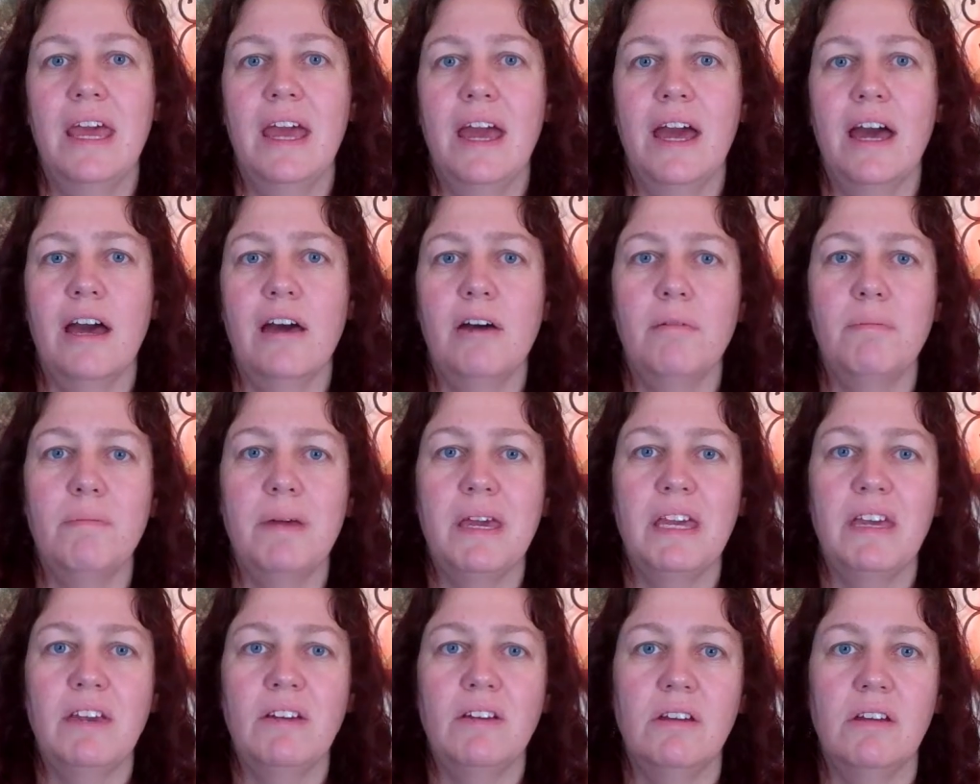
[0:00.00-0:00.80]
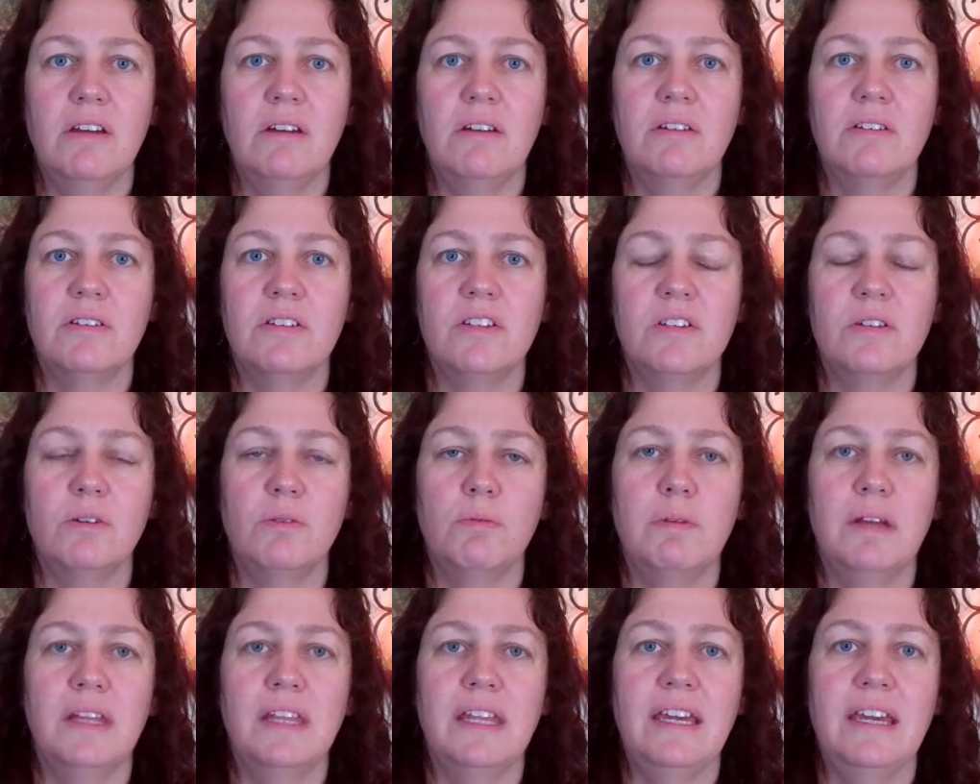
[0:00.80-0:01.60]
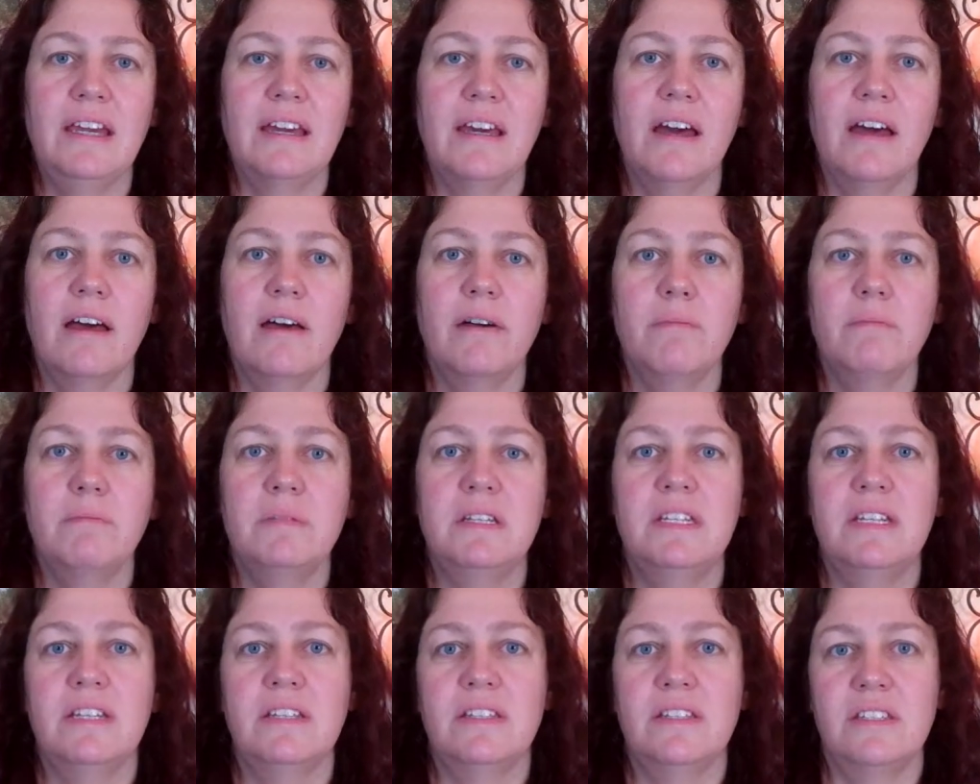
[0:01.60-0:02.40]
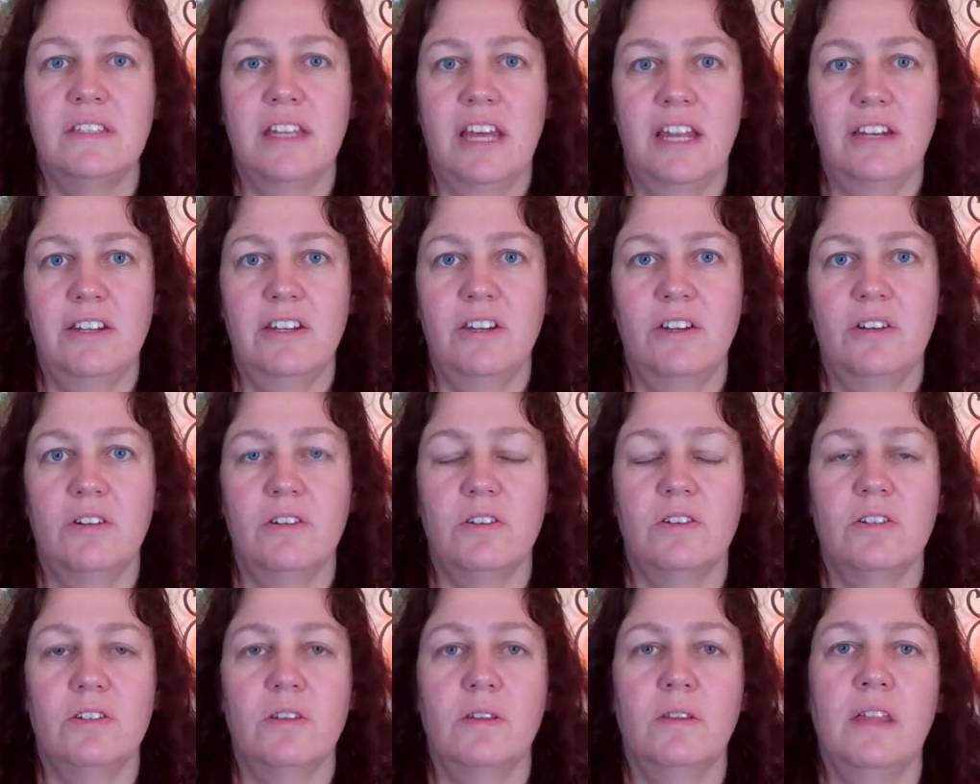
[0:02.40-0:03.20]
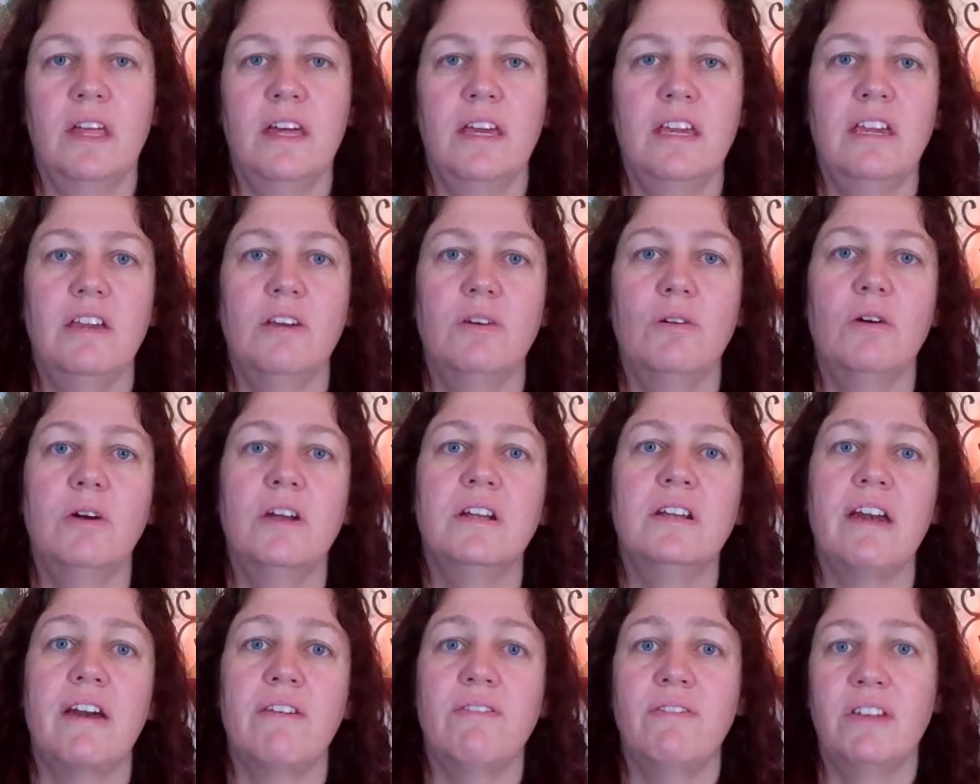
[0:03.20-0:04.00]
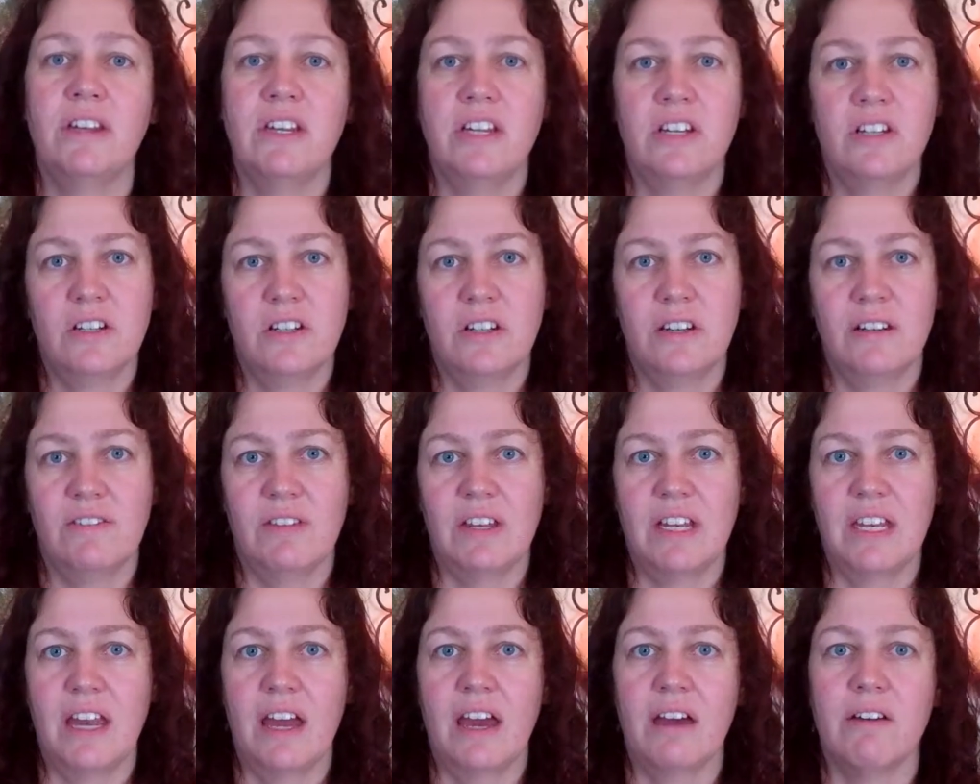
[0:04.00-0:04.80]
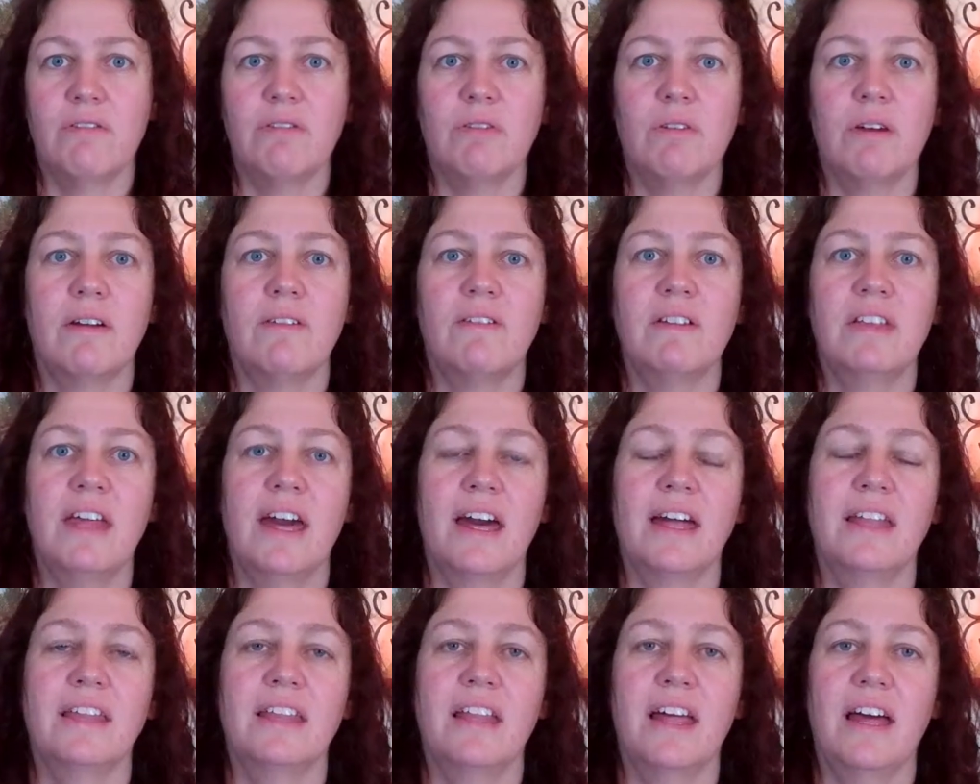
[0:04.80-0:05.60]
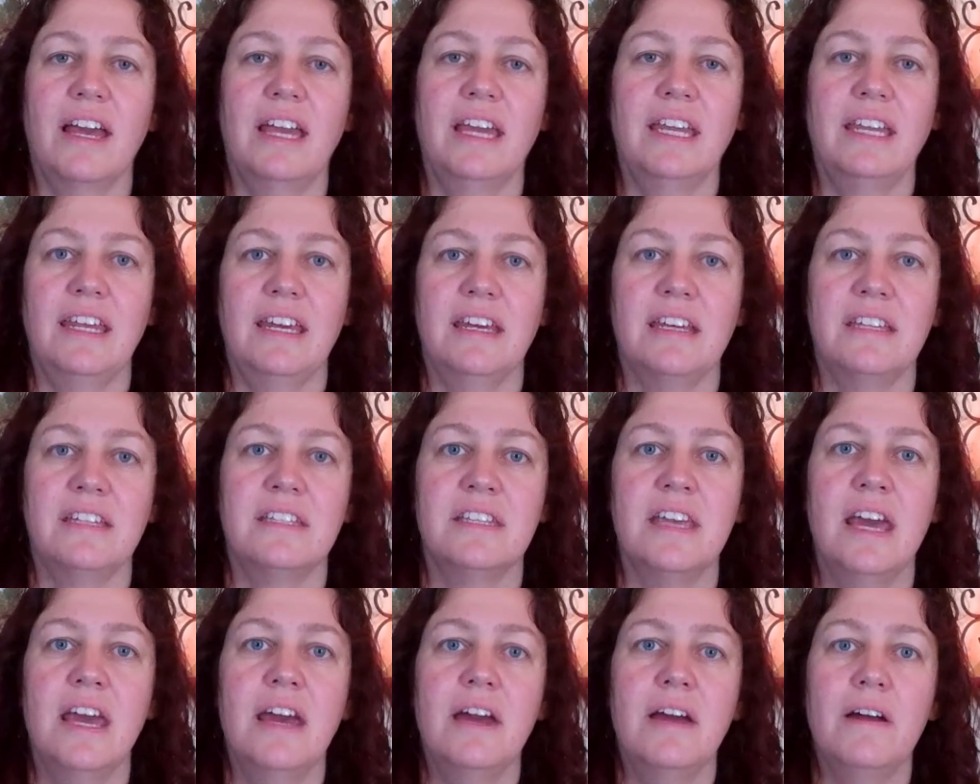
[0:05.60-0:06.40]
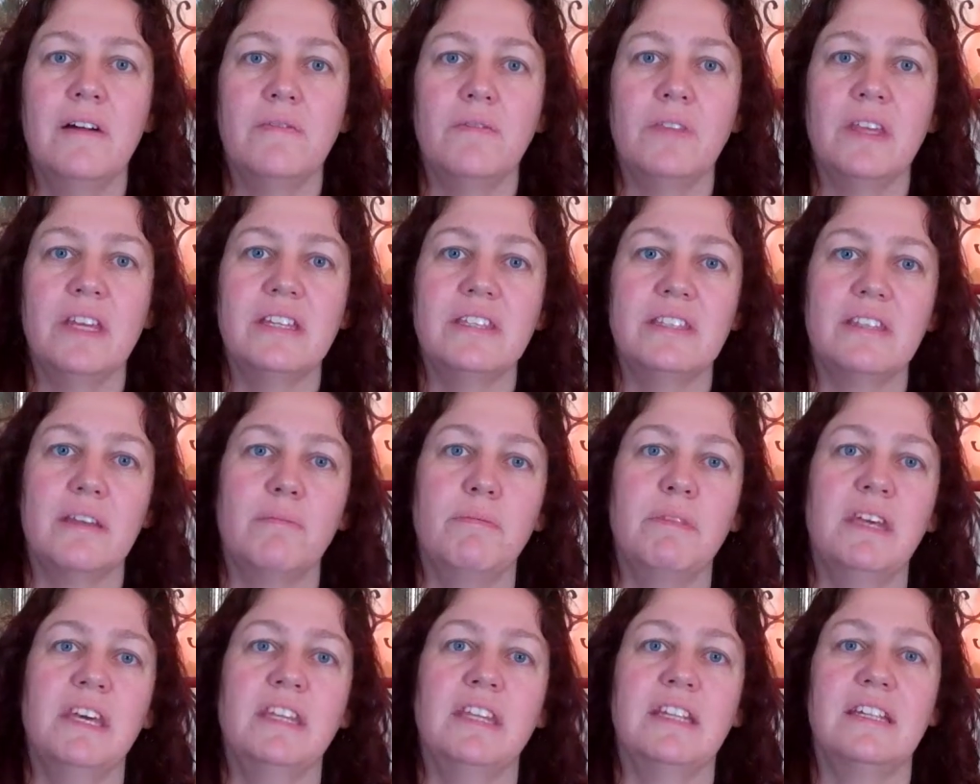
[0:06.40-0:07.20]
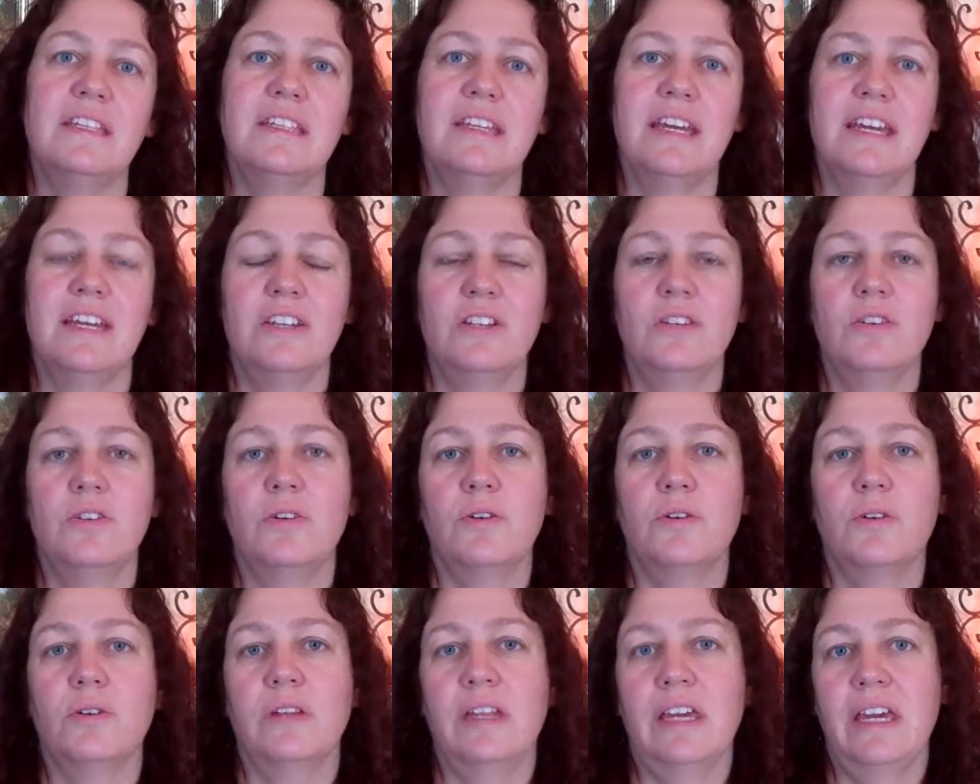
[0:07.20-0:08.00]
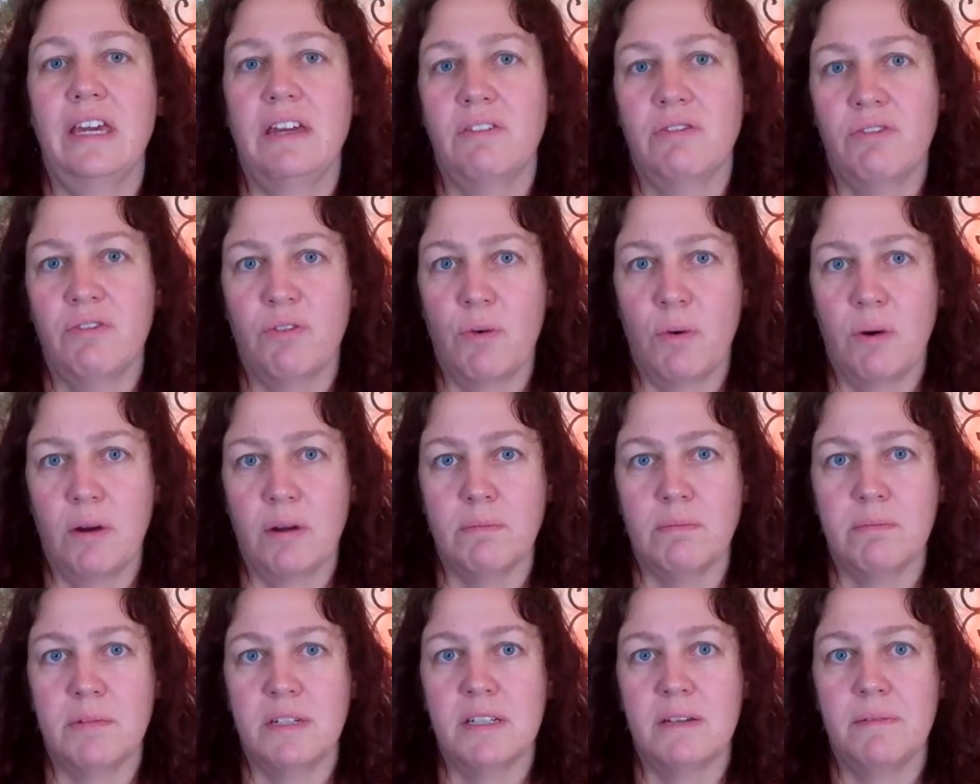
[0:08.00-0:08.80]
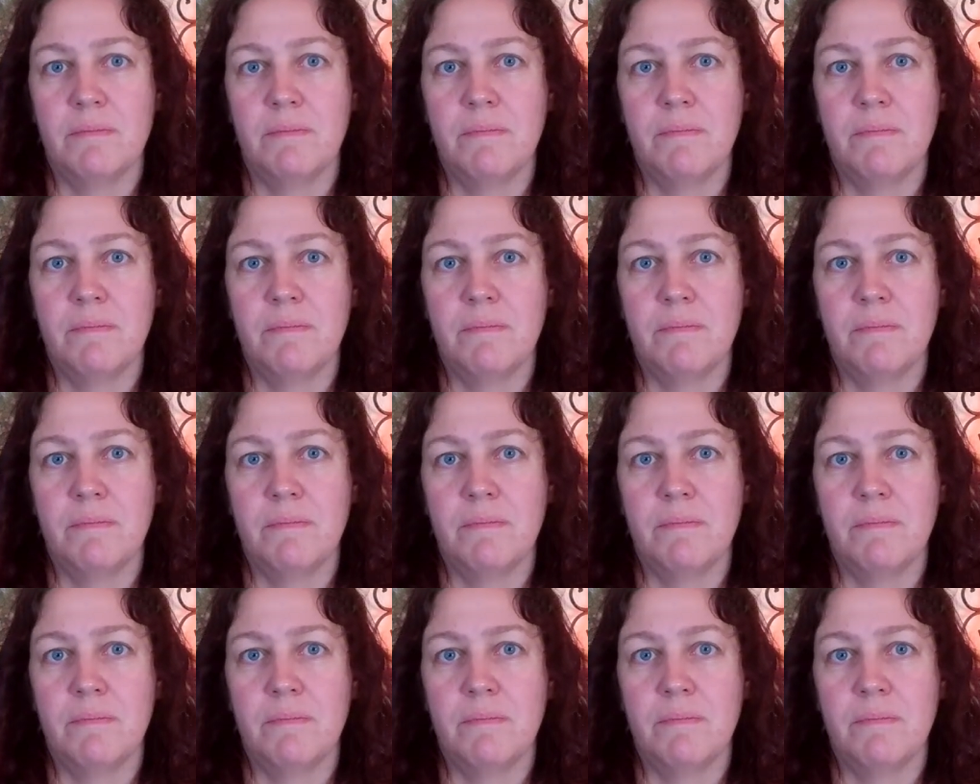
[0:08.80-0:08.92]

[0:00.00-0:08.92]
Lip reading: helping you to really come to center, so that your definition of enough, wherever that line is something that's internally informed.